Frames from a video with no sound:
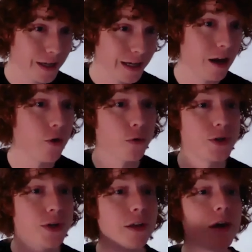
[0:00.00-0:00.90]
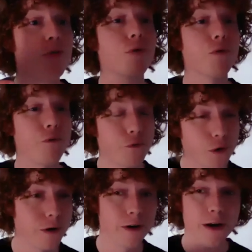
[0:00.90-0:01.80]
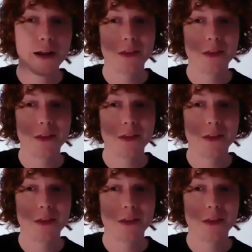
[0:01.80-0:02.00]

In other words, they would prefer